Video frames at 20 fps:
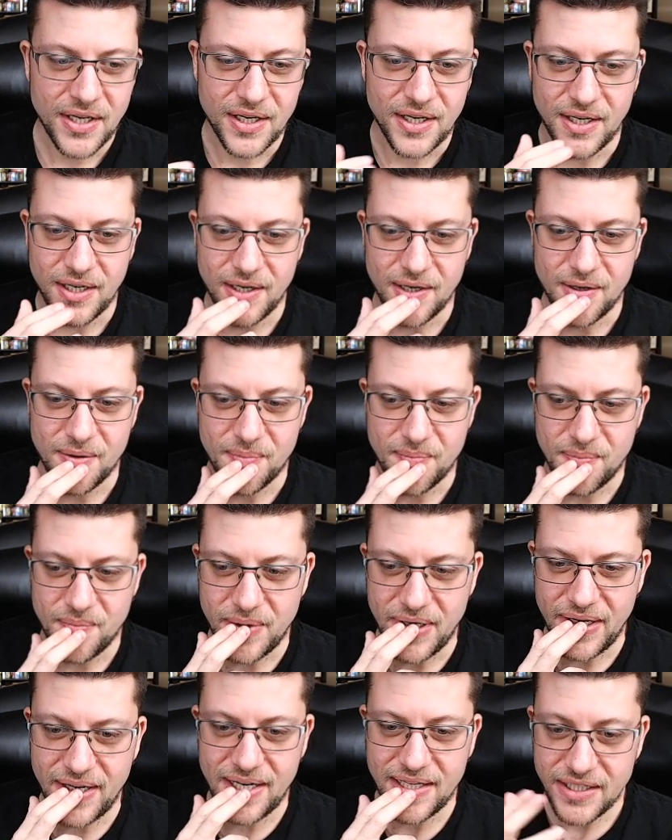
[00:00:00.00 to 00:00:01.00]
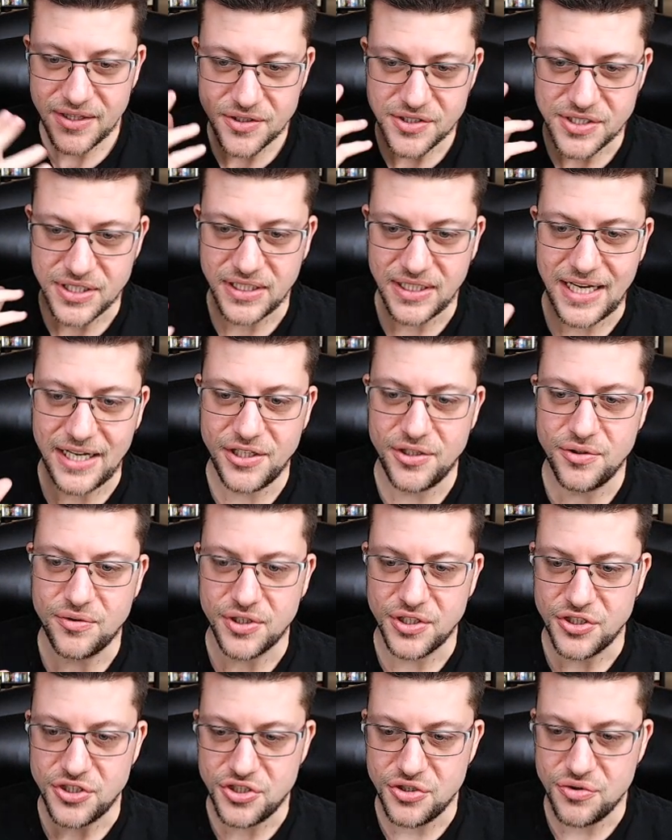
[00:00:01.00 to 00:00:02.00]
And I think there's a lot you
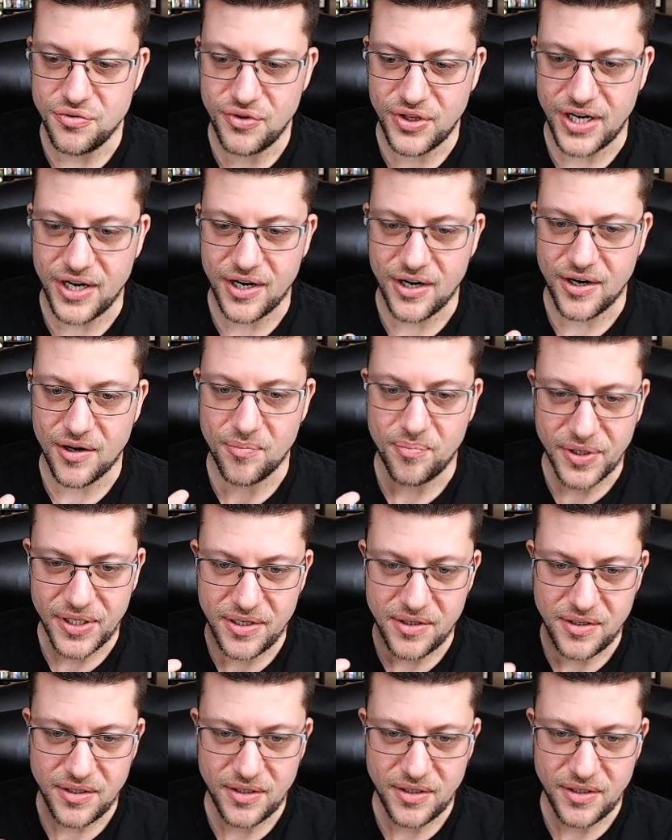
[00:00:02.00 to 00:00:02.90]
can do there, but